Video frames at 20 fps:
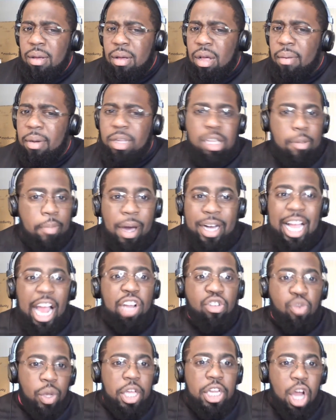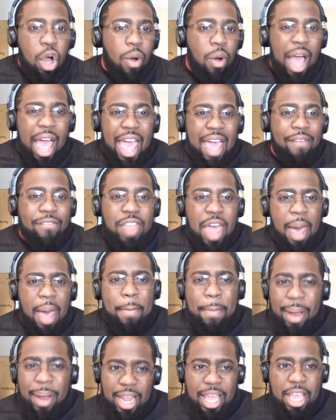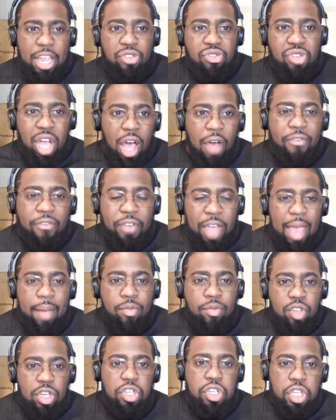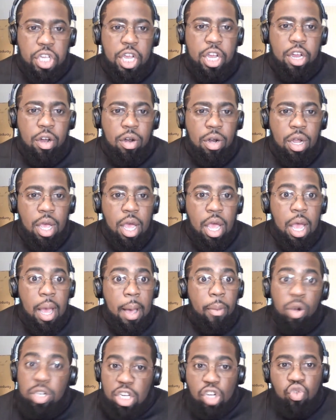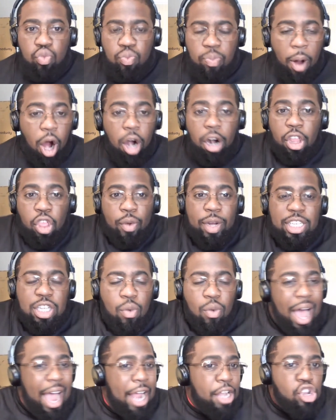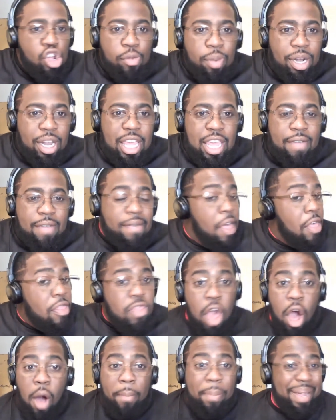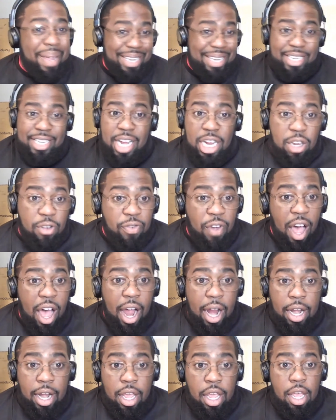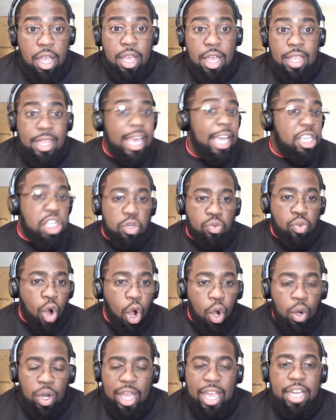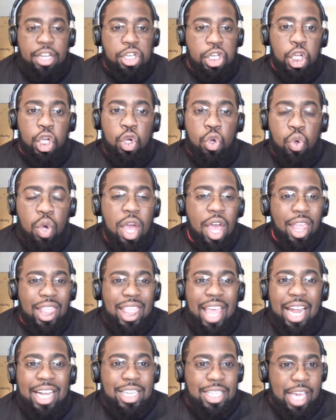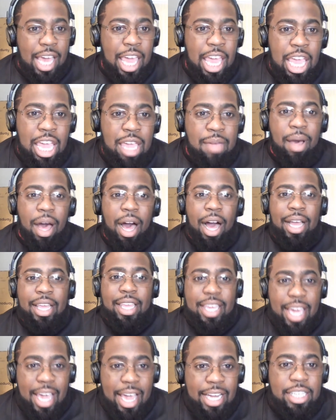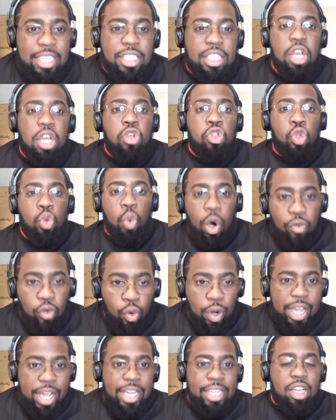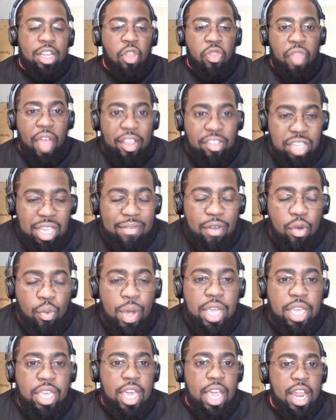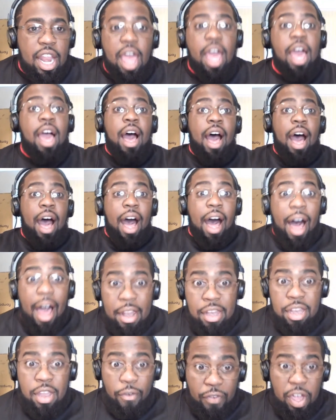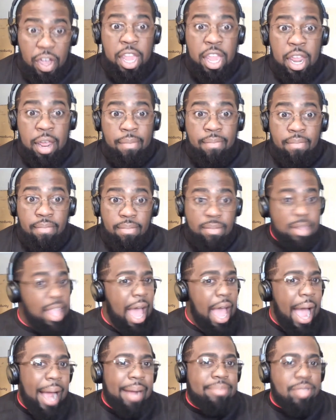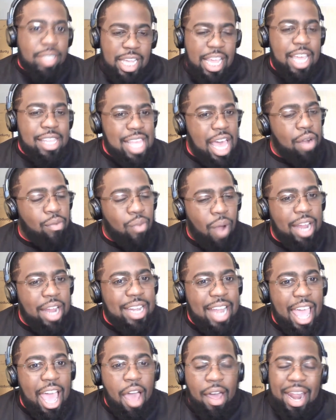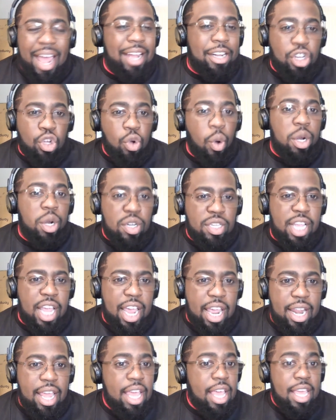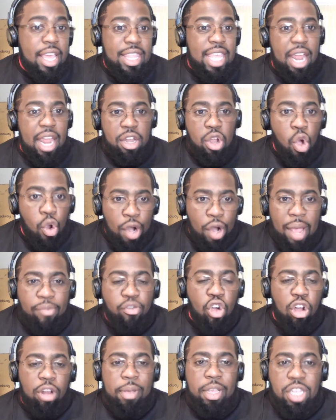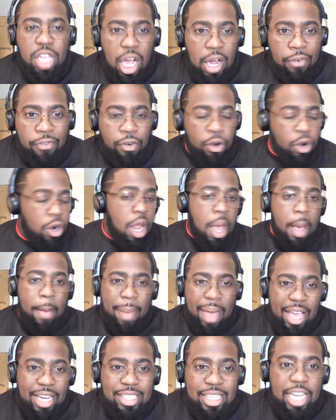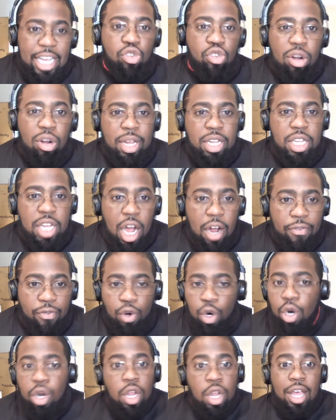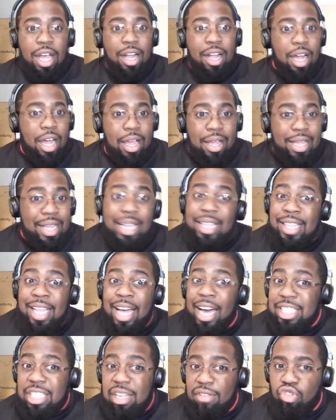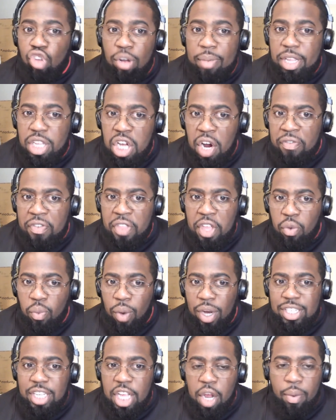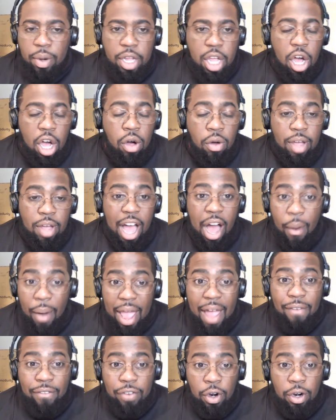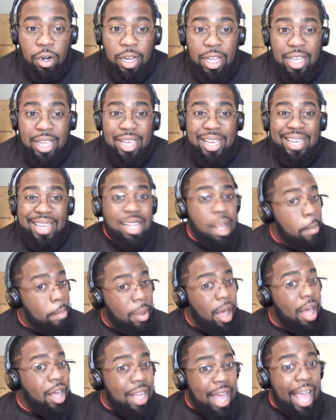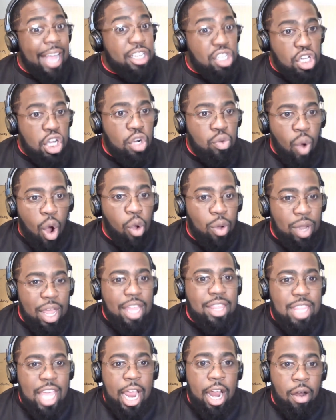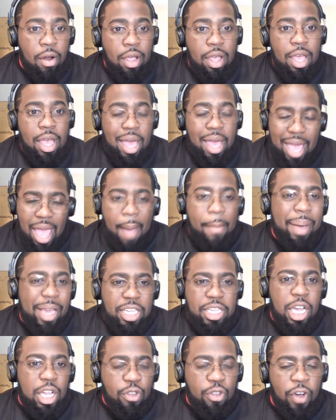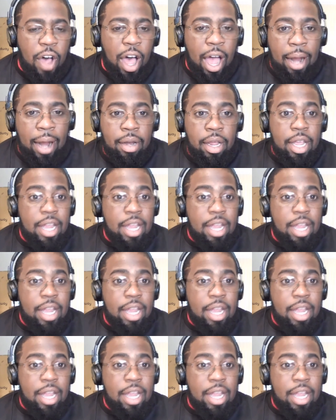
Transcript: But the Buckeyes really don't have that many tough games this year, which is part of the reason why I do believe they'll be just fine. They should roll into that game against the Wolverines Thanksgiving weekend undefeated. Now, I'm saying that right now, and I do understand that Notre Dame's going to be tougher. Penn State's going to be tougher. A lot of stuff's going to be tougher than it was a year ago. However, the Buckeyes should roll in there and be just fine.